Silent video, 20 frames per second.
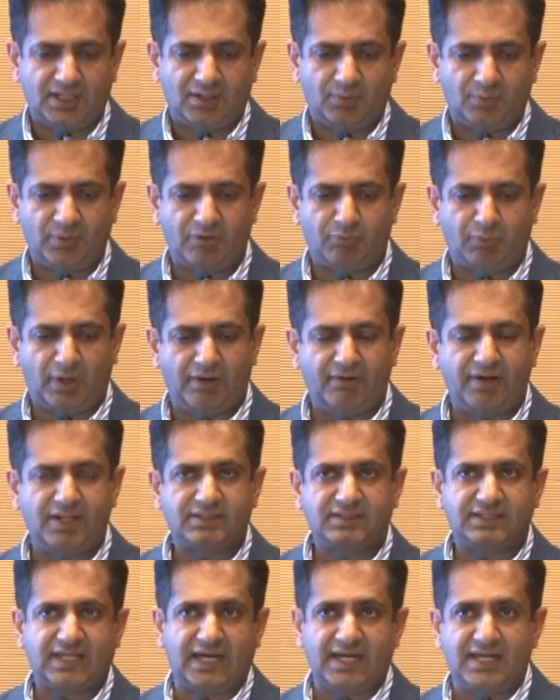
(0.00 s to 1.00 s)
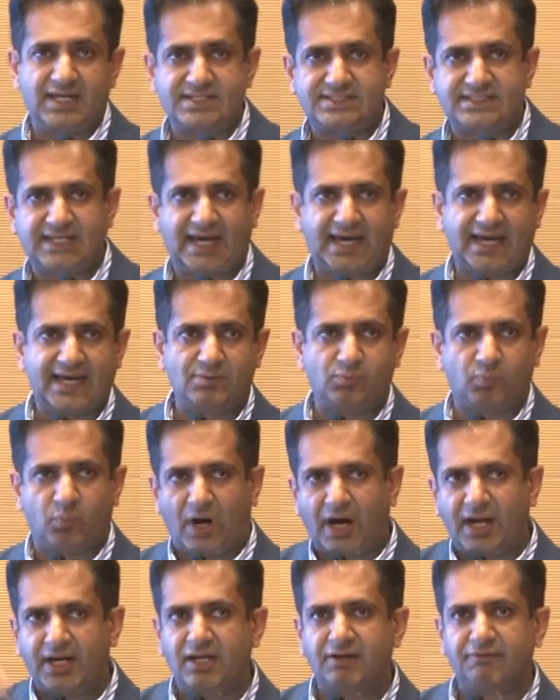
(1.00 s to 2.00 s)
We're worried that he's had
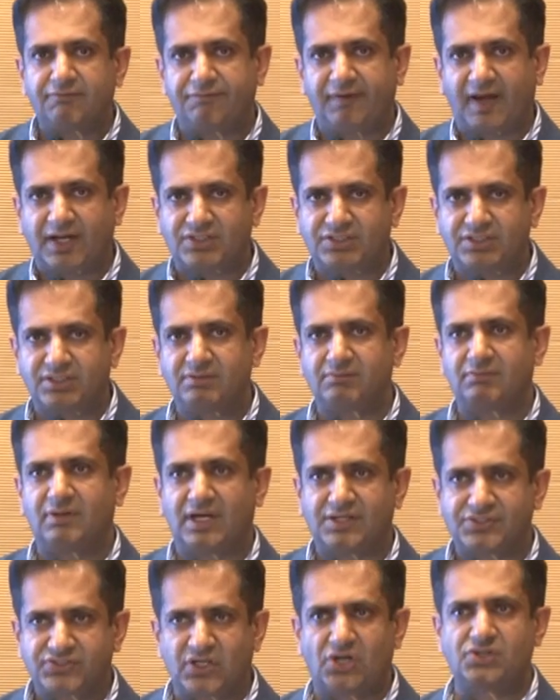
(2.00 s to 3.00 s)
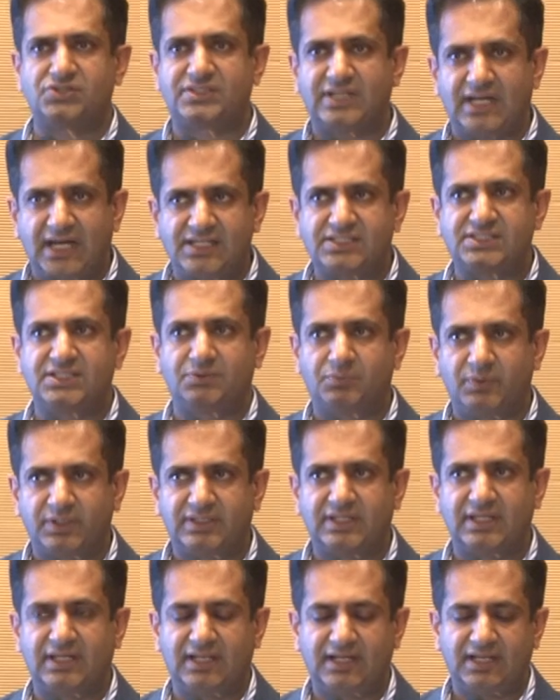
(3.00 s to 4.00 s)
one infection associated with
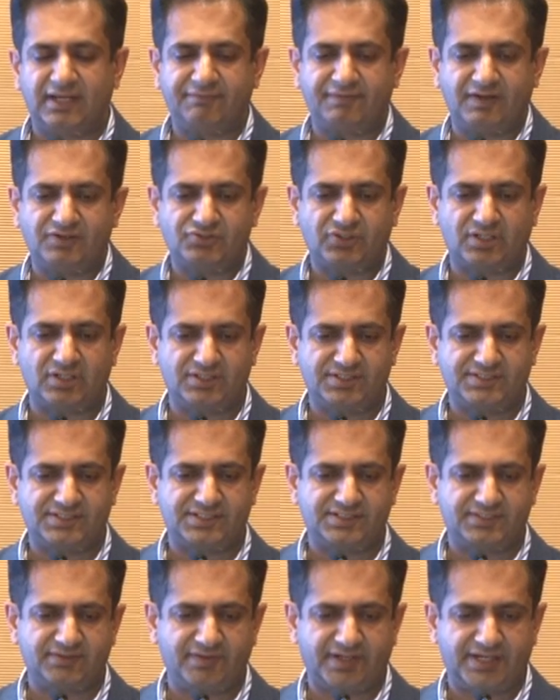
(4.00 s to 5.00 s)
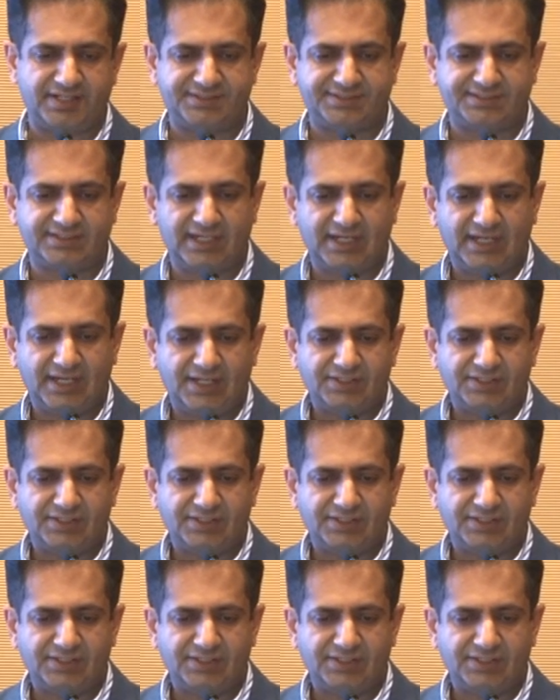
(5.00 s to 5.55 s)
the left ventricular assist device.